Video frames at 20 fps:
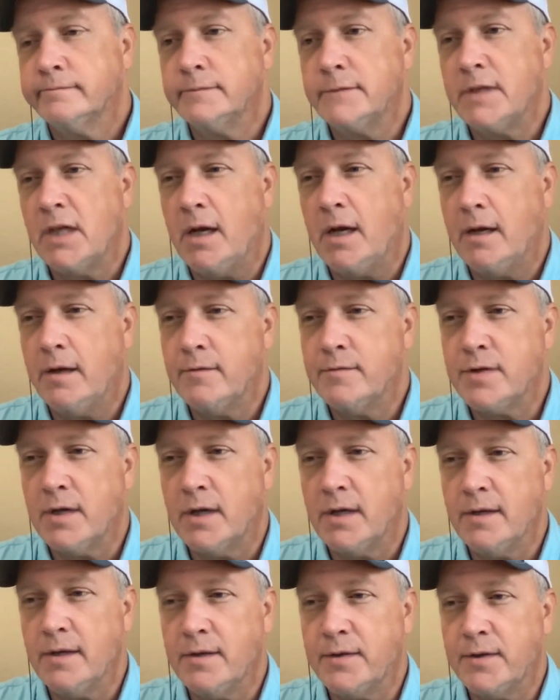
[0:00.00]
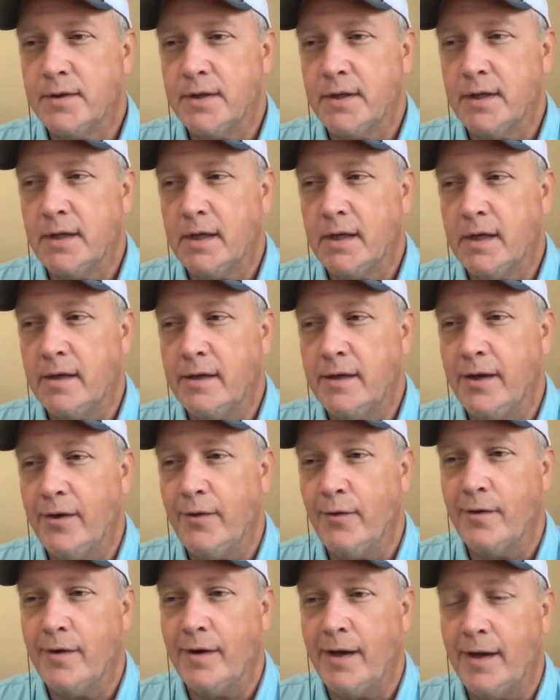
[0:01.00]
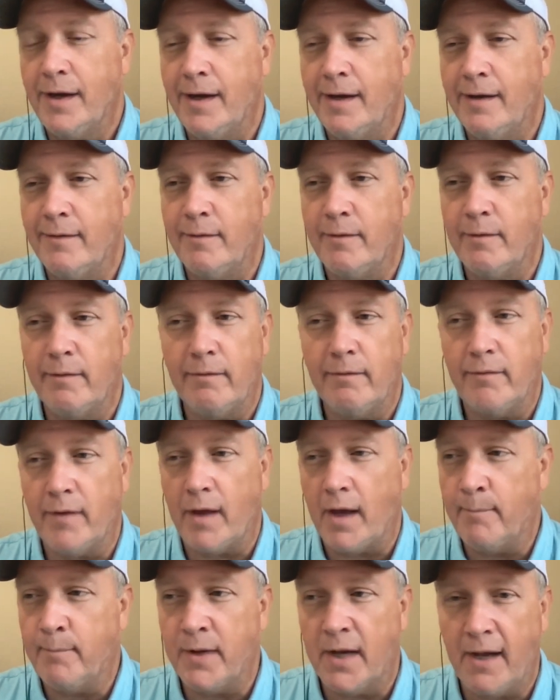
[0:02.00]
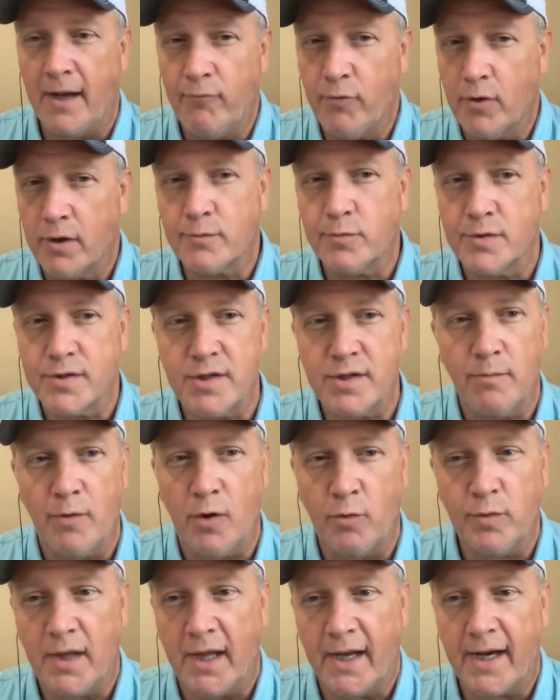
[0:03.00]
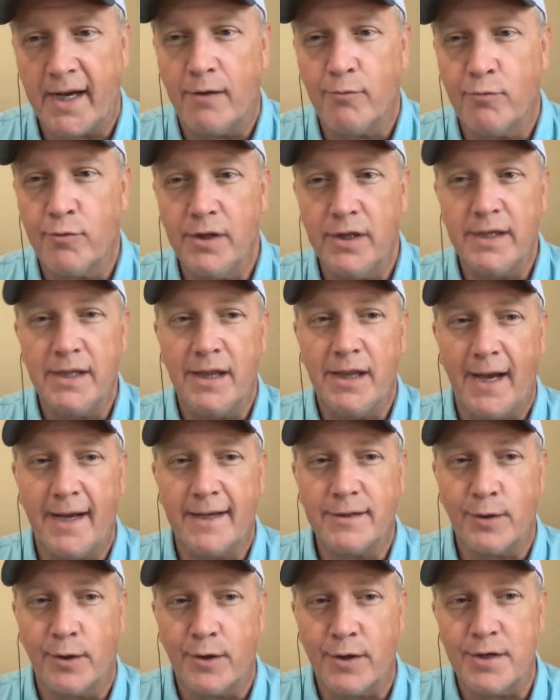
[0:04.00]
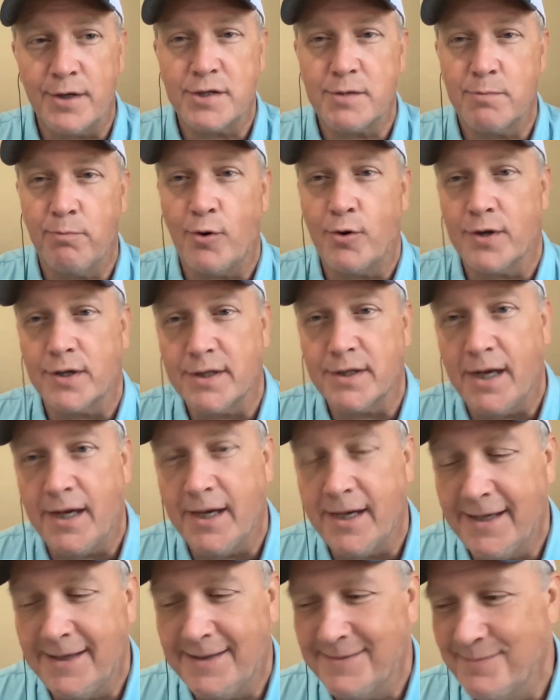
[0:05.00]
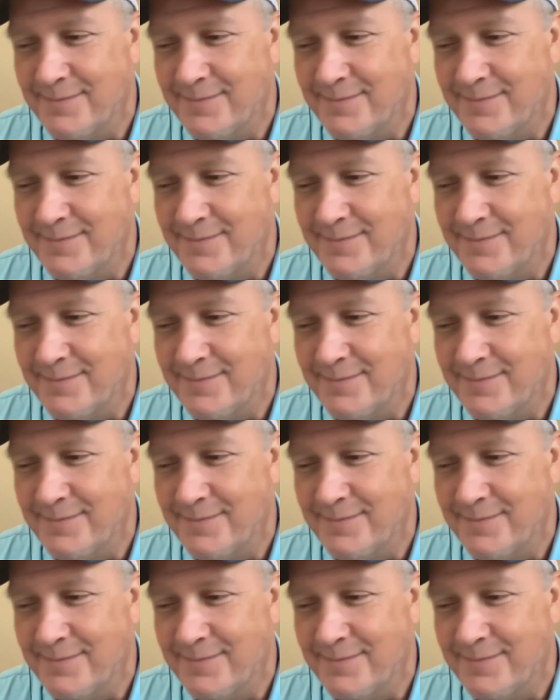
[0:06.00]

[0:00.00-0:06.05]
I'm trying to think, you know, uh, but I've worked with some old, like I really liked Ernest Borgnine,